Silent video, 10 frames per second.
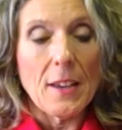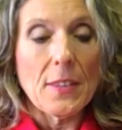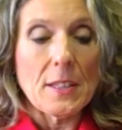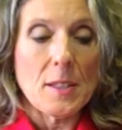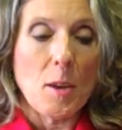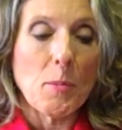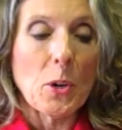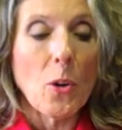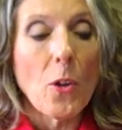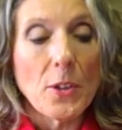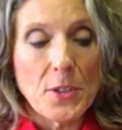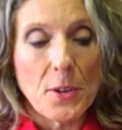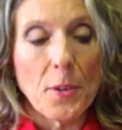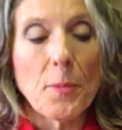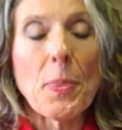this summer
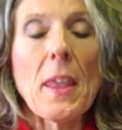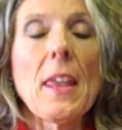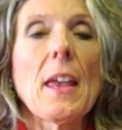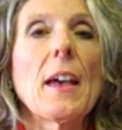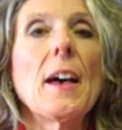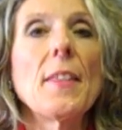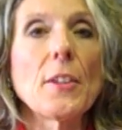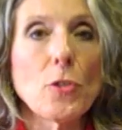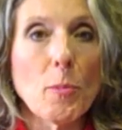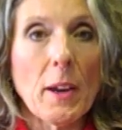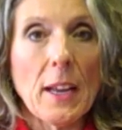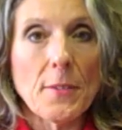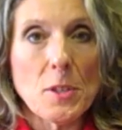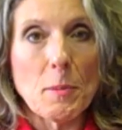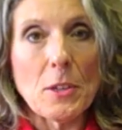also uh, that you might
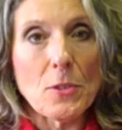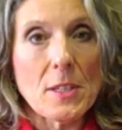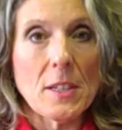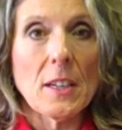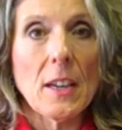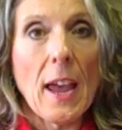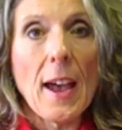have some interest in.